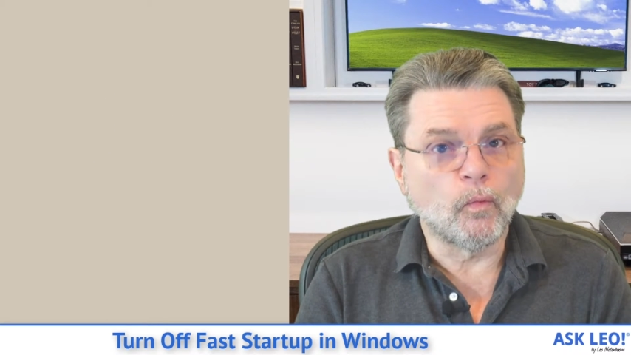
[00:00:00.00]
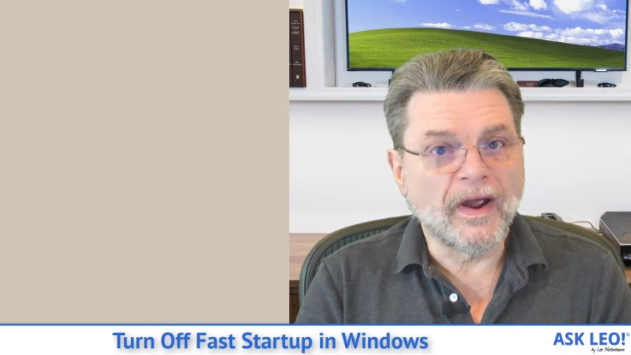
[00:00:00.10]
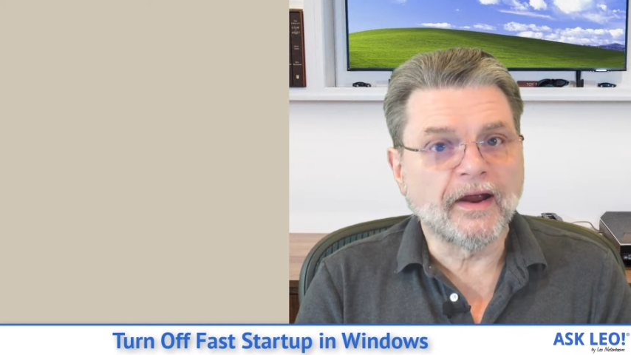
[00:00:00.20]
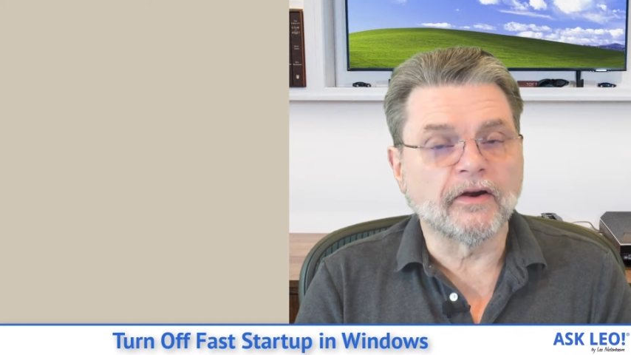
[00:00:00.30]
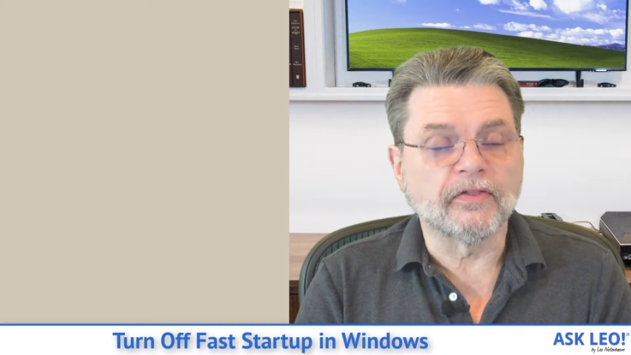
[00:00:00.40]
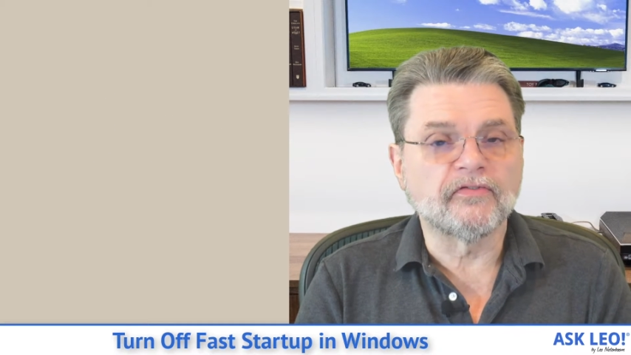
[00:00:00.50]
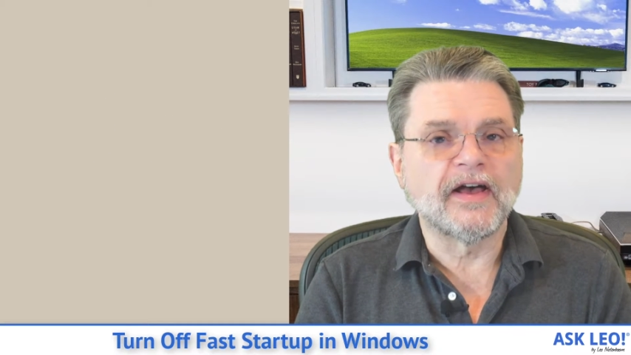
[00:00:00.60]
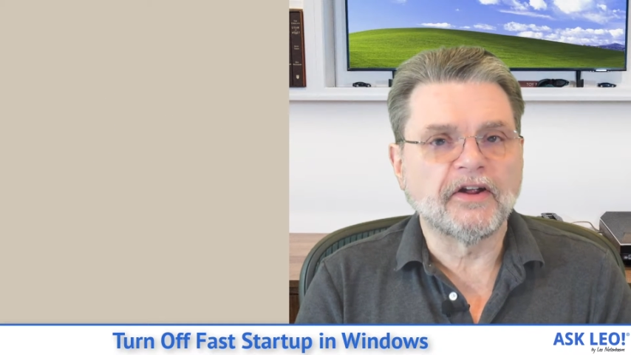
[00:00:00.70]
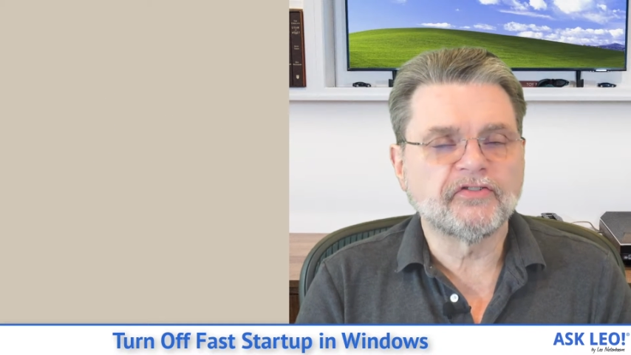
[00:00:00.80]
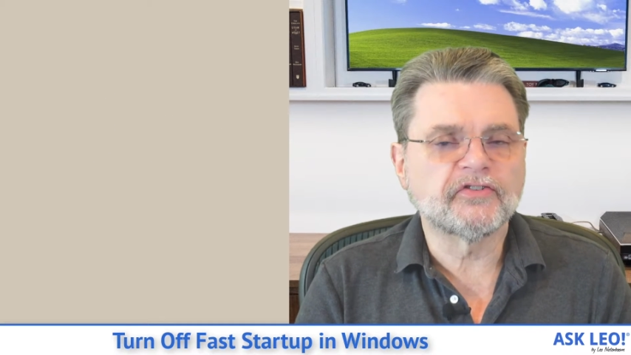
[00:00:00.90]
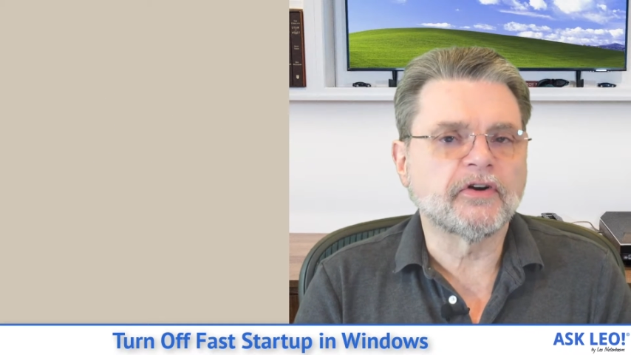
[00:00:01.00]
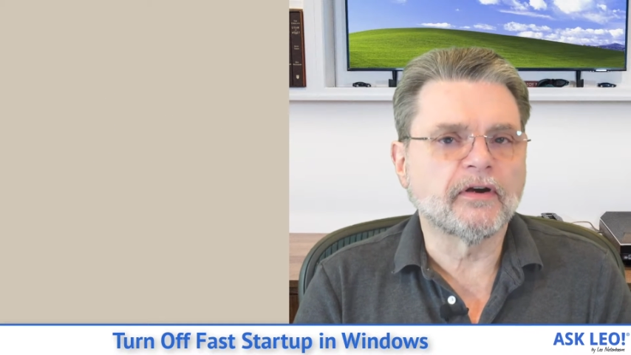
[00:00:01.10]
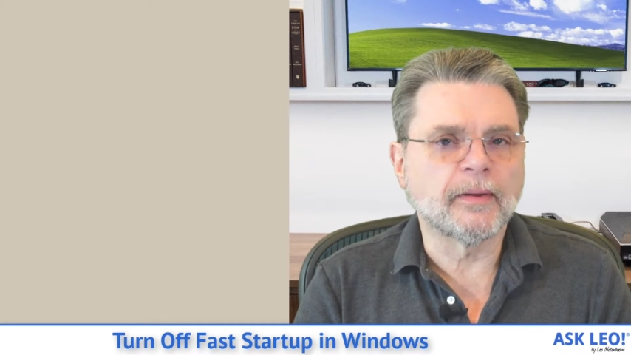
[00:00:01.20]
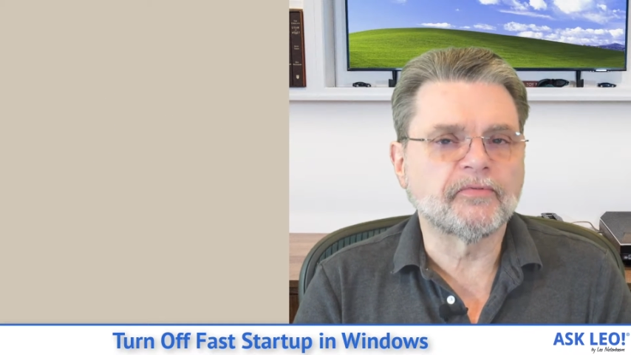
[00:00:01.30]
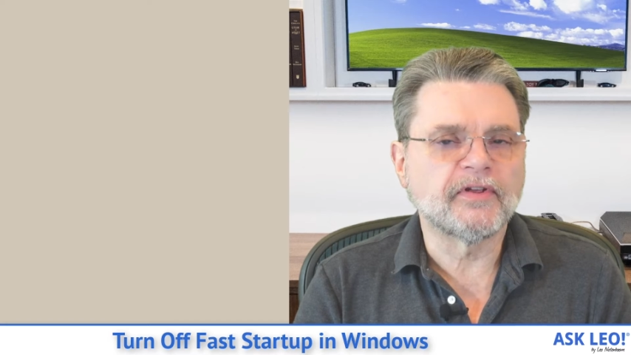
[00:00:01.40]
where the fast
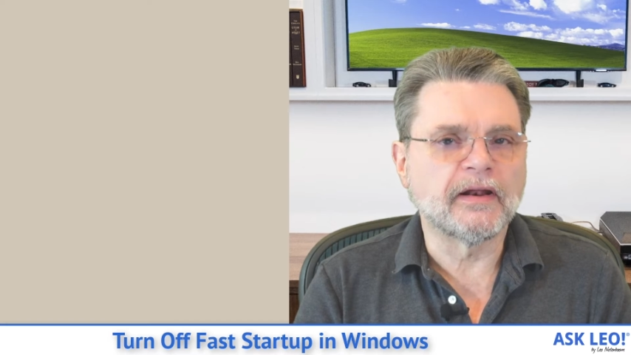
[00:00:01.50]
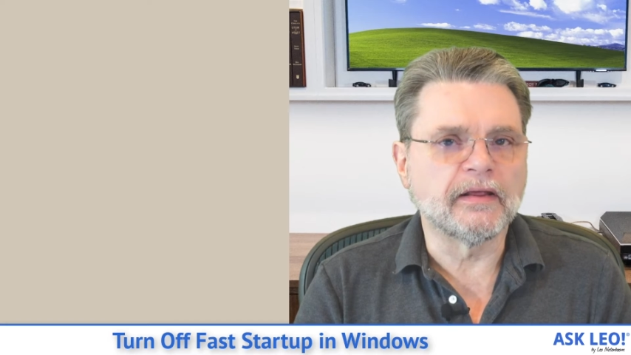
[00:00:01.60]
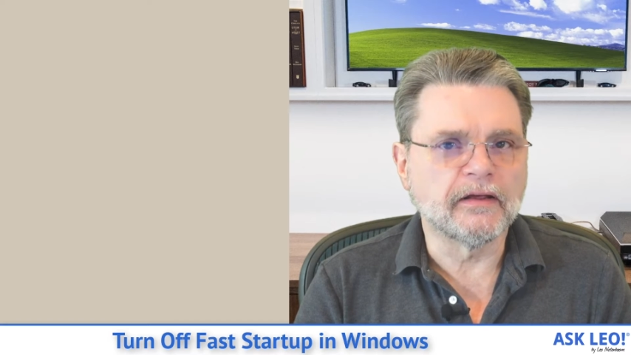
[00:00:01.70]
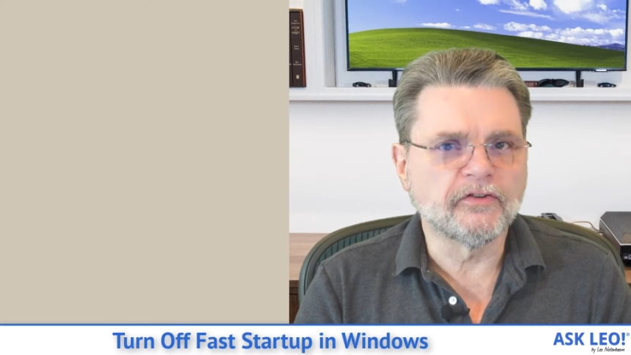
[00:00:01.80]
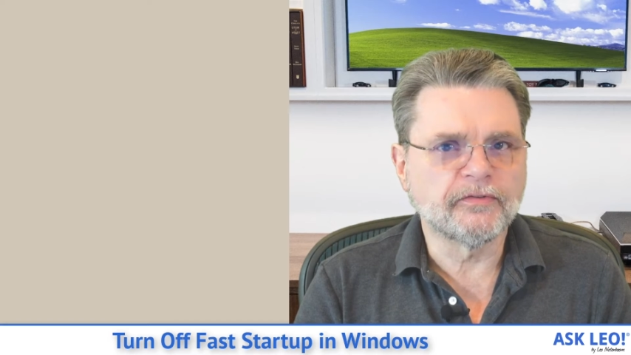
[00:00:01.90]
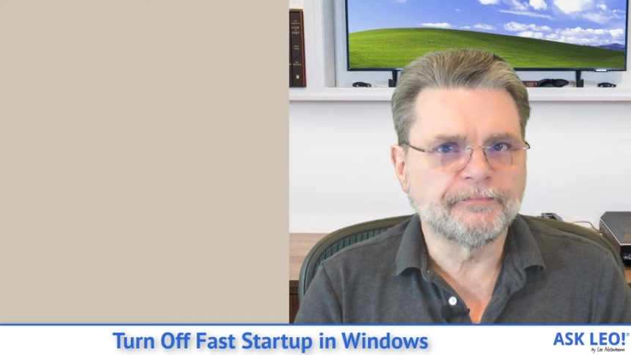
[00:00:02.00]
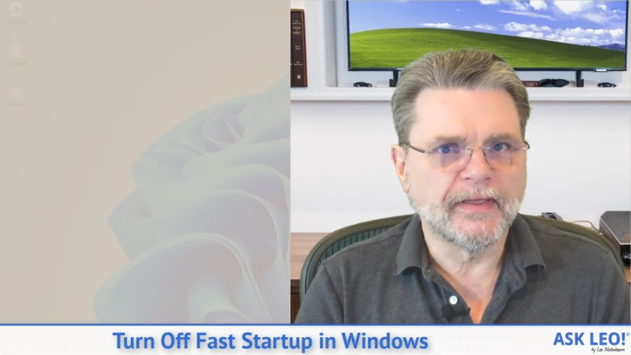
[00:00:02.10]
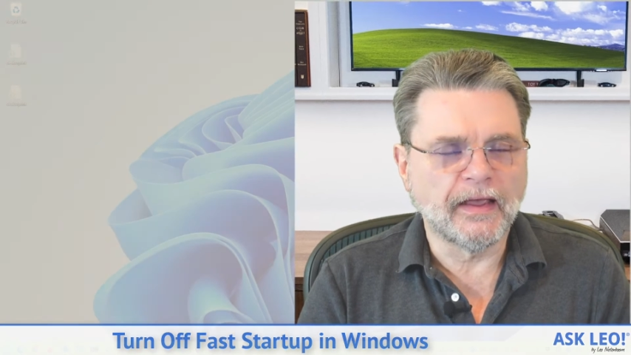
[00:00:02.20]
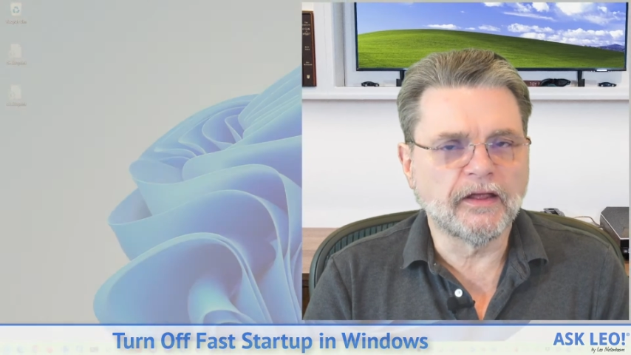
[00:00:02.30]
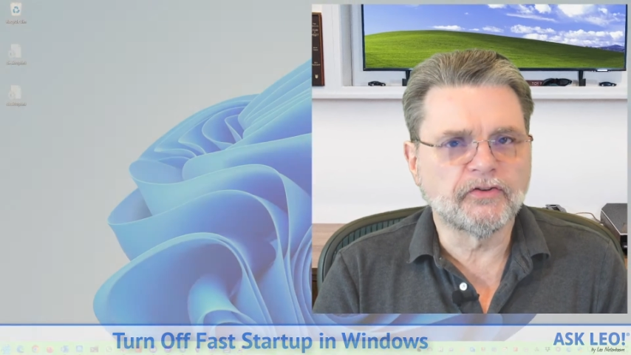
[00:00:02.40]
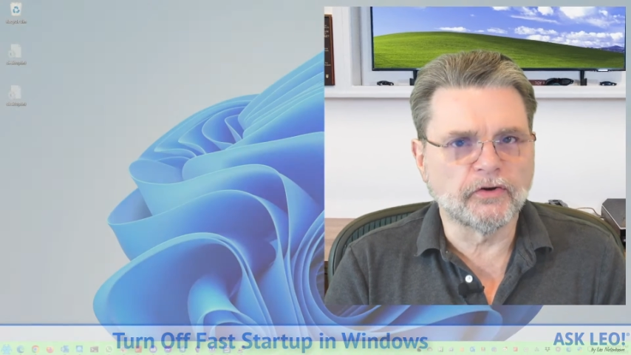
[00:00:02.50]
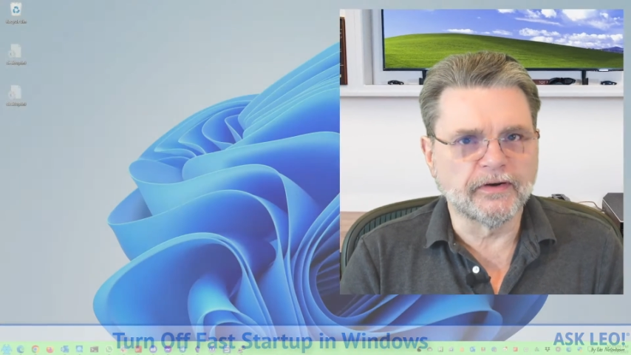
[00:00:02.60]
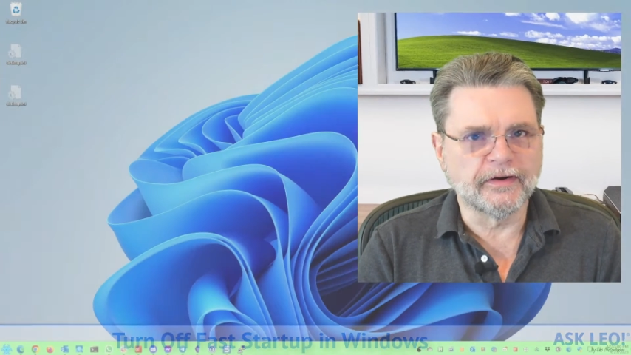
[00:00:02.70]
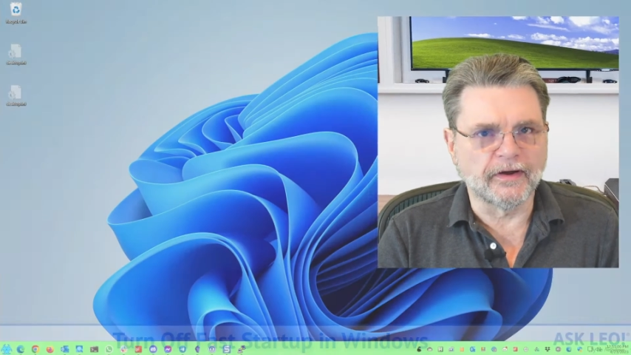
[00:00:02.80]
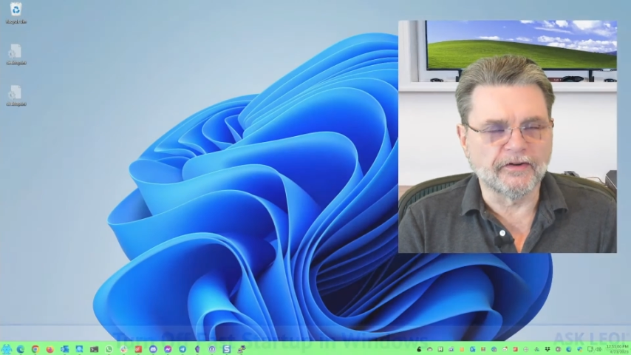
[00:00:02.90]
startup setting is and
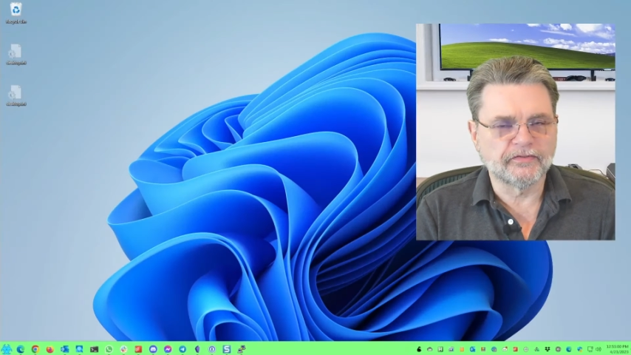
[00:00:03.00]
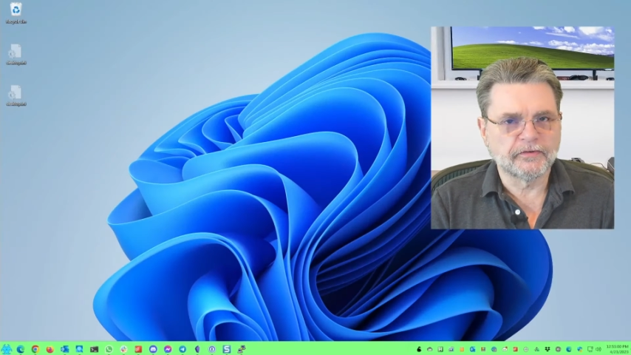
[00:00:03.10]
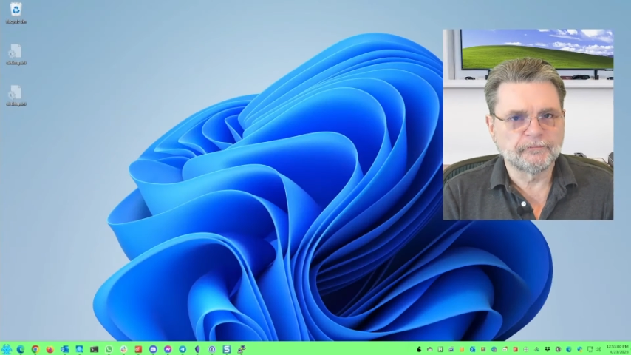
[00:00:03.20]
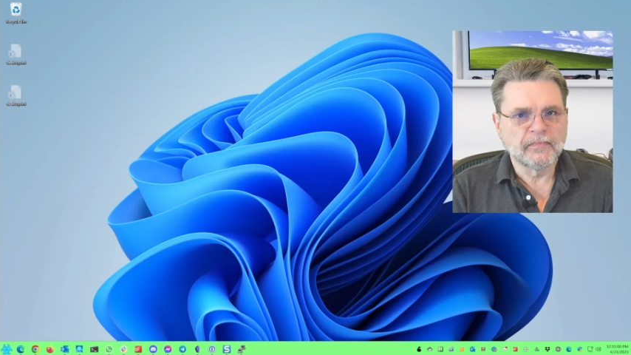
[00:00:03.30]
turn it off.